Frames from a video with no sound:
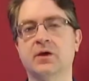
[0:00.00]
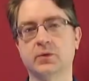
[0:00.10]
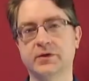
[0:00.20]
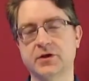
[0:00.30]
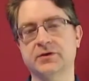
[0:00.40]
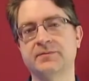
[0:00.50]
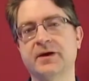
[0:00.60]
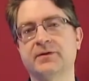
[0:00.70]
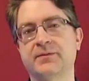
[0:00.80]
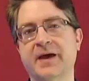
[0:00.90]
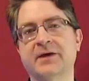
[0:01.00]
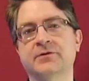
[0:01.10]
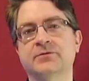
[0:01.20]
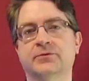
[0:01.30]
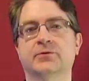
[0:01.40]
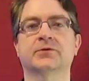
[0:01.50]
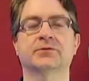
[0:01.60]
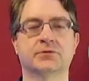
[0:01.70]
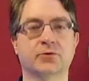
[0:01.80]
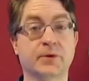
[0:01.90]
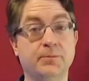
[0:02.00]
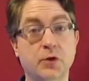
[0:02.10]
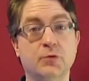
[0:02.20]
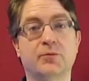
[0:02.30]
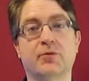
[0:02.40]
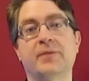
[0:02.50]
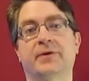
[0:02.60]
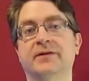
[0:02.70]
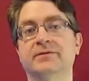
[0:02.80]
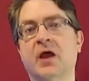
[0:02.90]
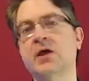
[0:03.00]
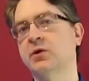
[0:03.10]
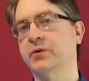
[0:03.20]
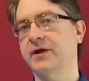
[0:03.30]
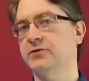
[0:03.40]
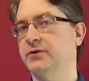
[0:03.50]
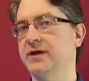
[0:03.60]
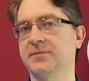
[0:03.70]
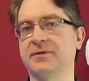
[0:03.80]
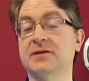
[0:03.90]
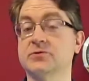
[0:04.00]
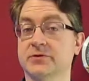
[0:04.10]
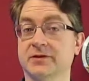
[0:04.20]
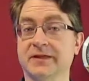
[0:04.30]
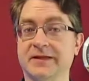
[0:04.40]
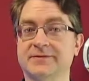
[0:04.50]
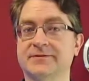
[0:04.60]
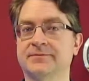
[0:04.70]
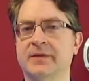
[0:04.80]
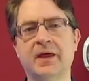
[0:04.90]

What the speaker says: We talked about the pattern for storing mutable properties without doing updates or deletes.